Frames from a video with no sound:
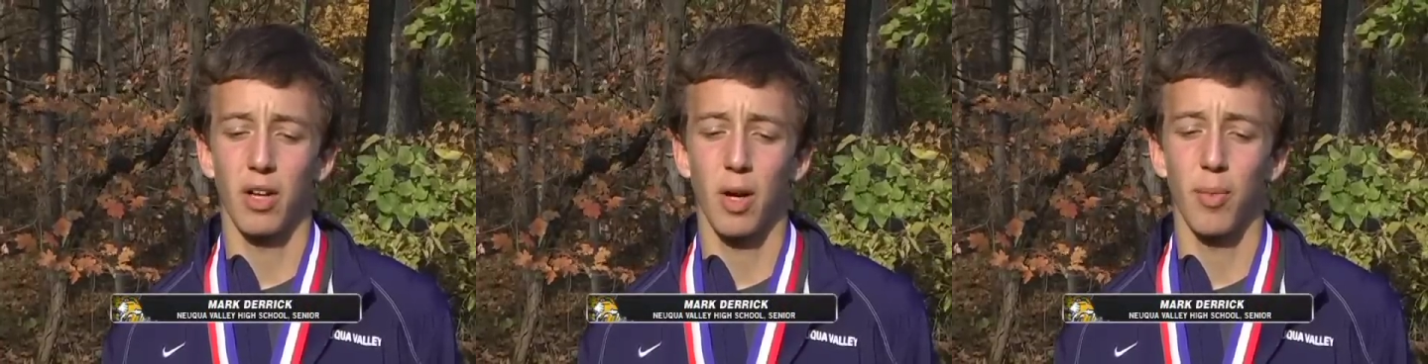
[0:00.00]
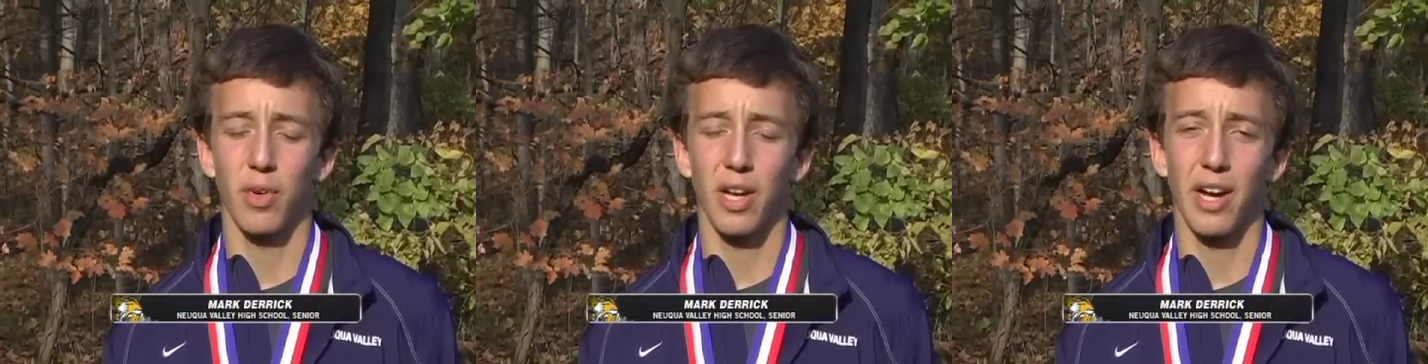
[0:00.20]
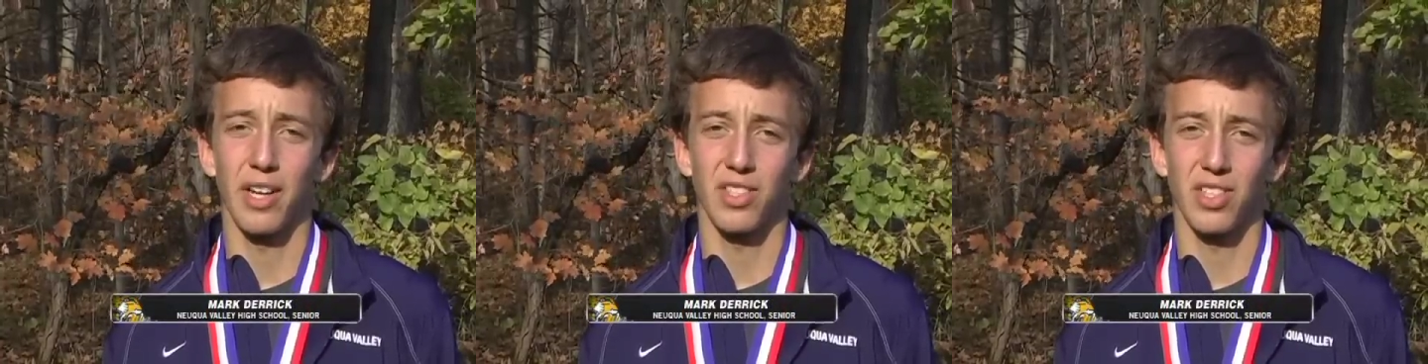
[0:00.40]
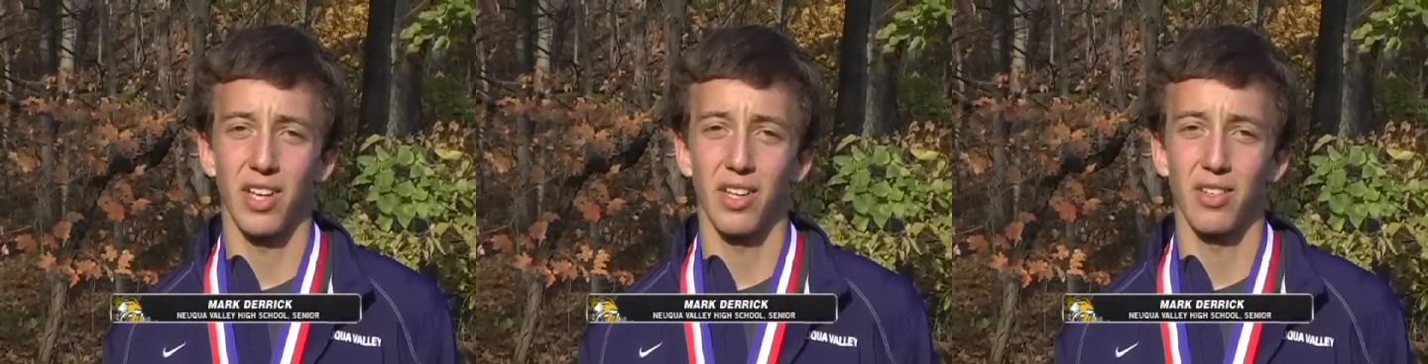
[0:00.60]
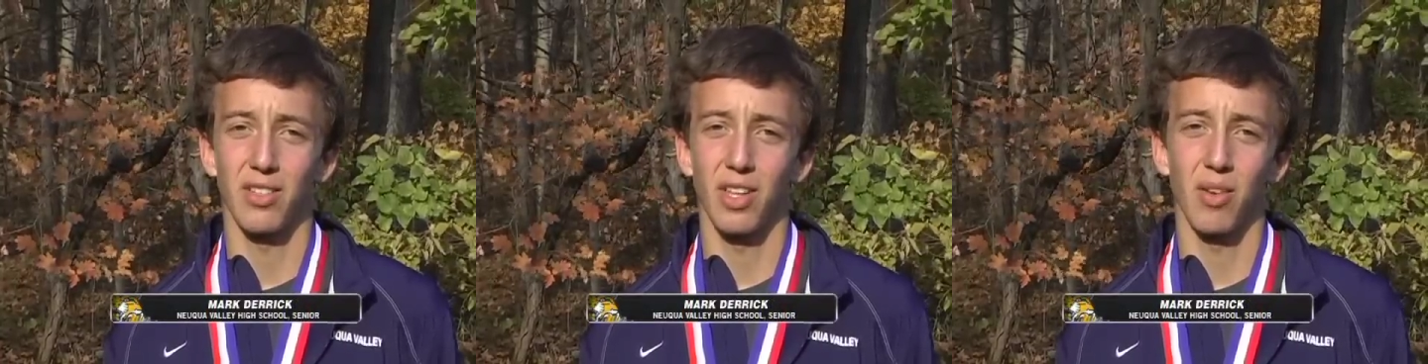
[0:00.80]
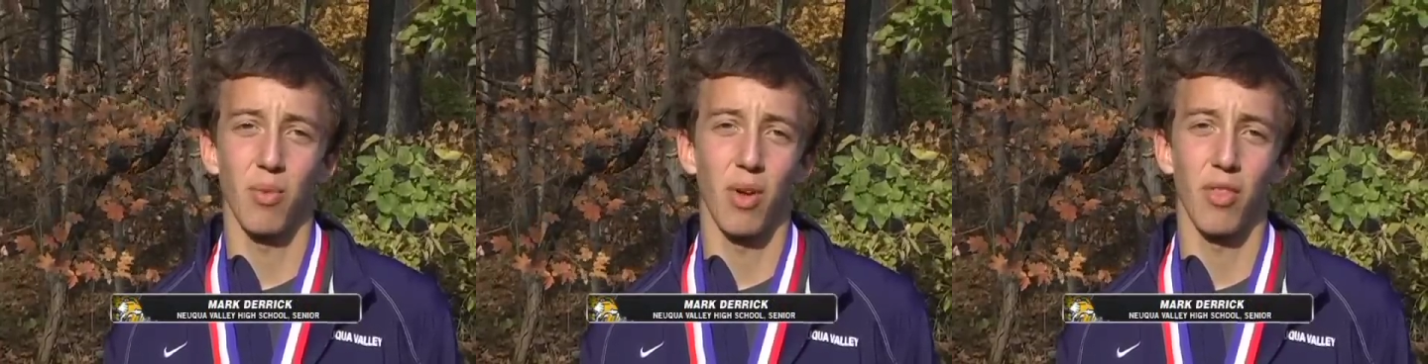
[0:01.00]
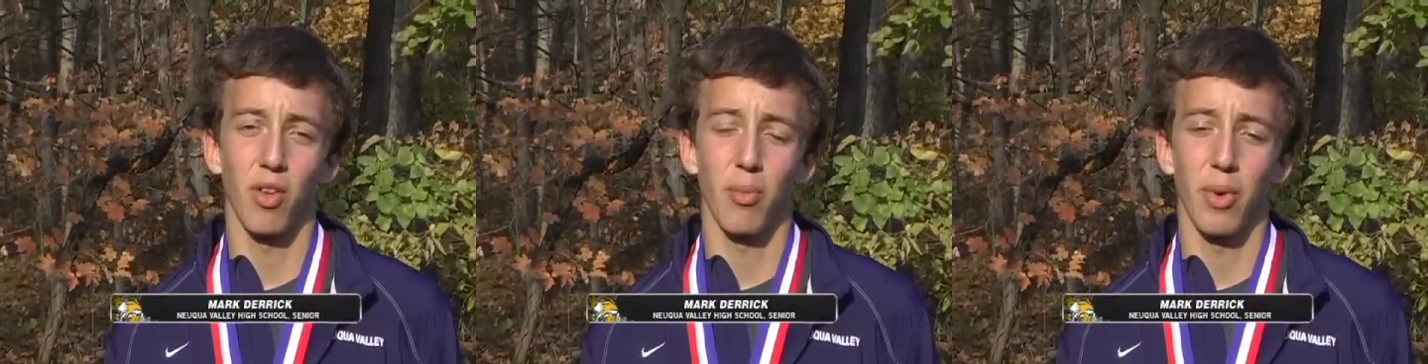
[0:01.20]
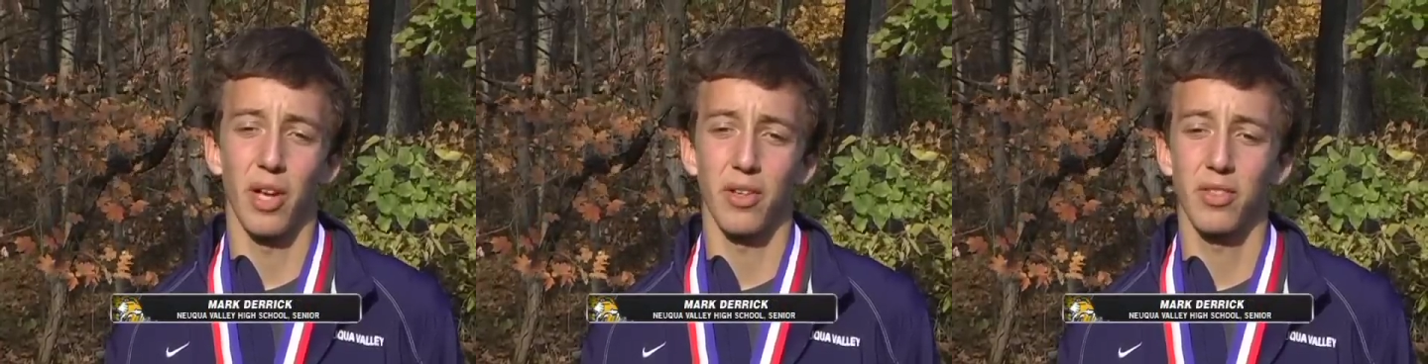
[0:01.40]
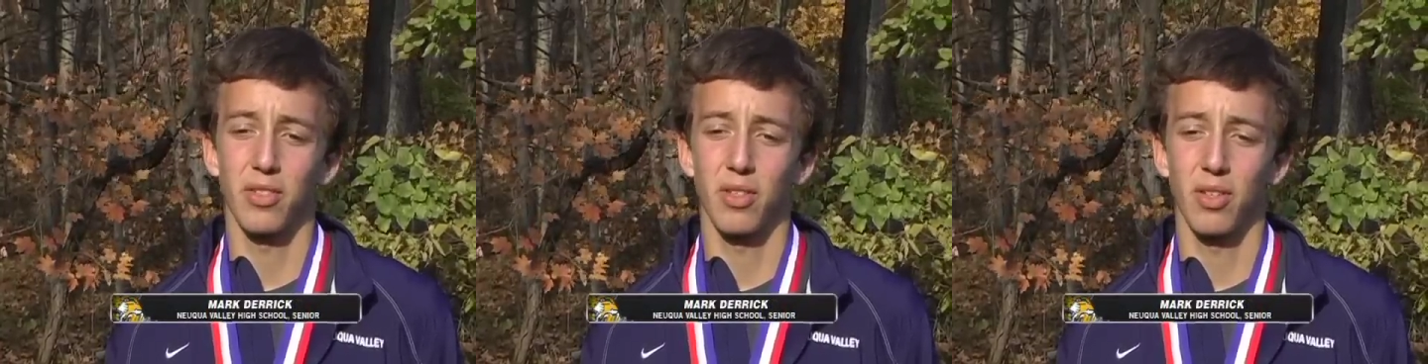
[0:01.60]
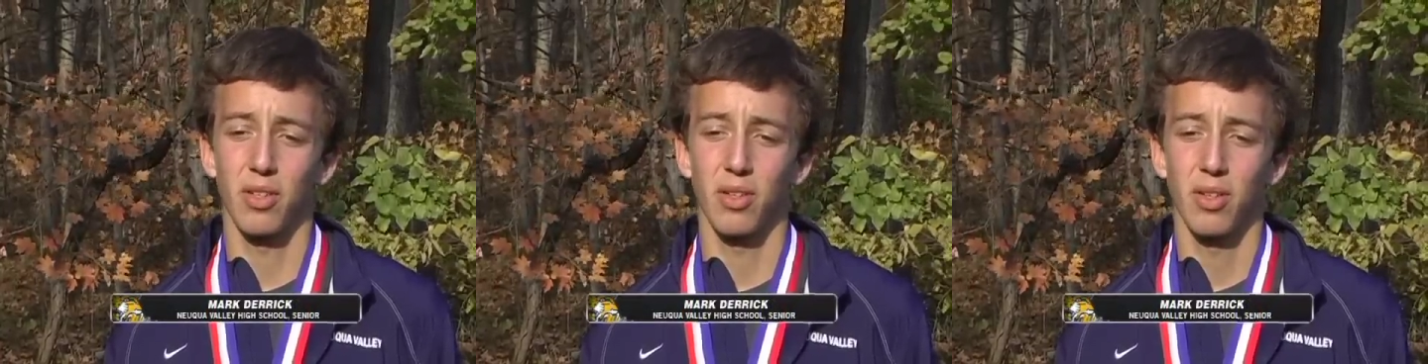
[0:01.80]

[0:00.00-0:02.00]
a couple guys that didn't run their best.